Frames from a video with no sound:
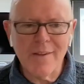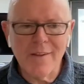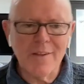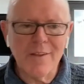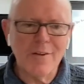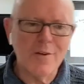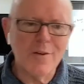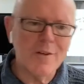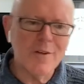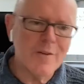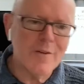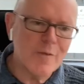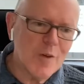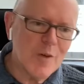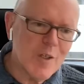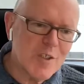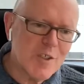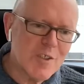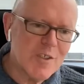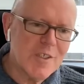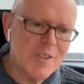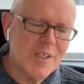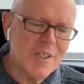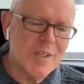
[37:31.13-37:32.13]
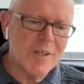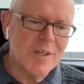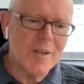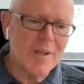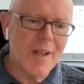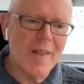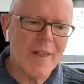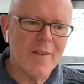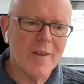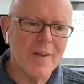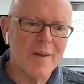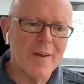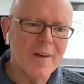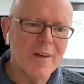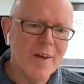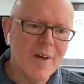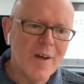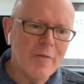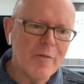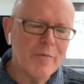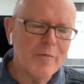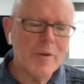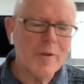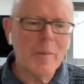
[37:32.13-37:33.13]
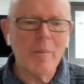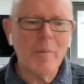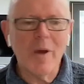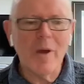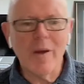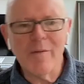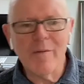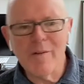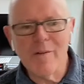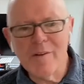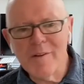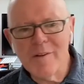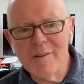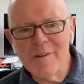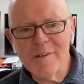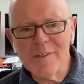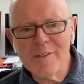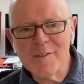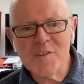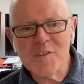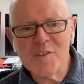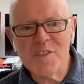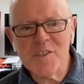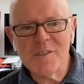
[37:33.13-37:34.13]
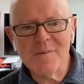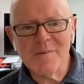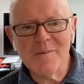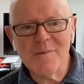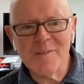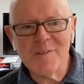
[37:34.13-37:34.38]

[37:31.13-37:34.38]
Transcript: university in another, flip over to this. Yeah.